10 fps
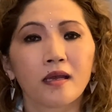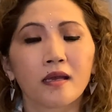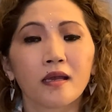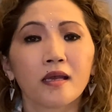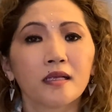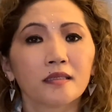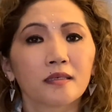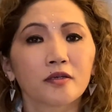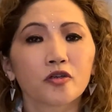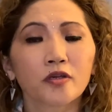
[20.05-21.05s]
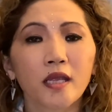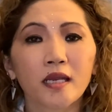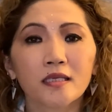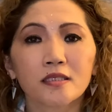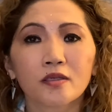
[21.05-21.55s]
and
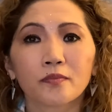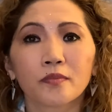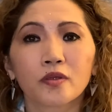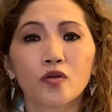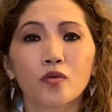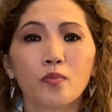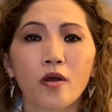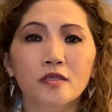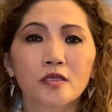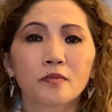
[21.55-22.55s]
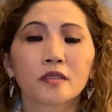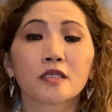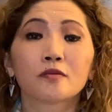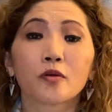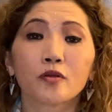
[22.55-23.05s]
creating some new
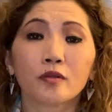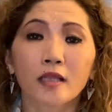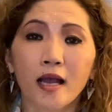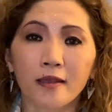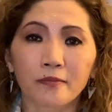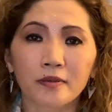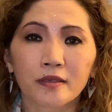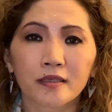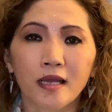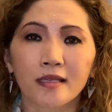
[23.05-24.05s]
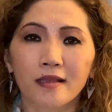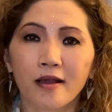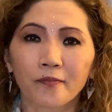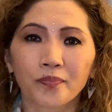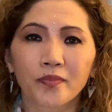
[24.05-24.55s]
possibilities for your life right
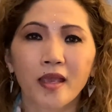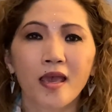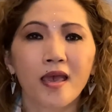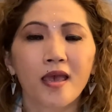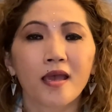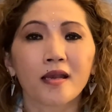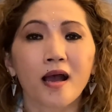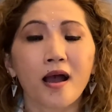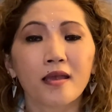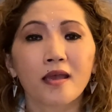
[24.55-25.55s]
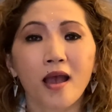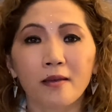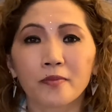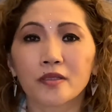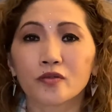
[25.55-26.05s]
now. And I
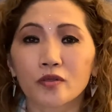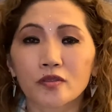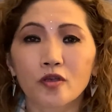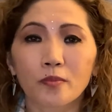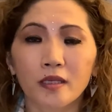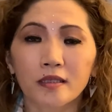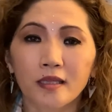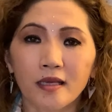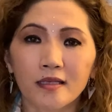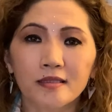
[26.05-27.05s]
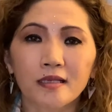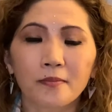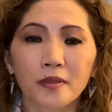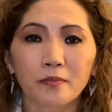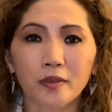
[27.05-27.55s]
have been doing so many things and
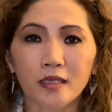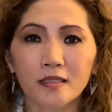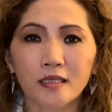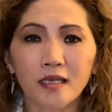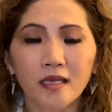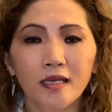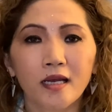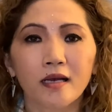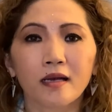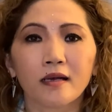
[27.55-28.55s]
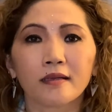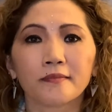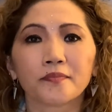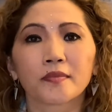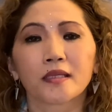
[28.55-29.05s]
I've been busy.
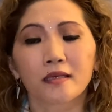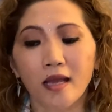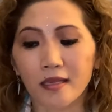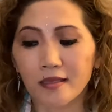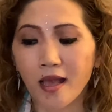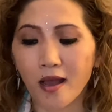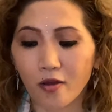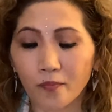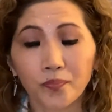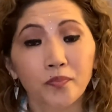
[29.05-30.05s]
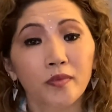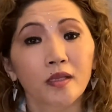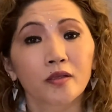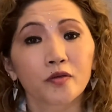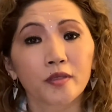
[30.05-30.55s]
Right now,
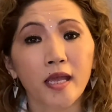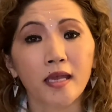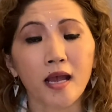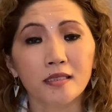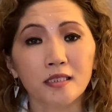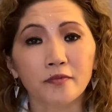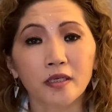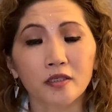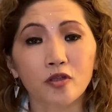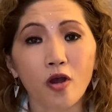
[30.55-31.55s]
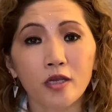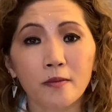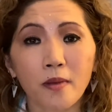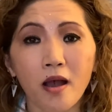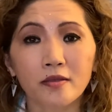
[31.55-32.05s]
today actually we're going to talk
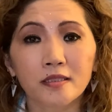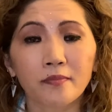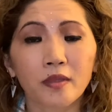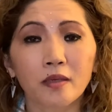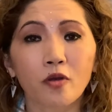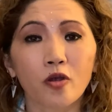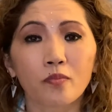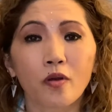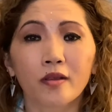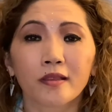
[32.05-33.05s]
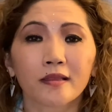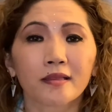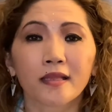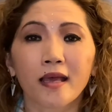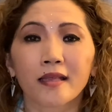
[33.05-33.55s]
about something more
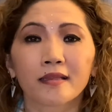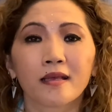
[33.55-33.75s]
important, that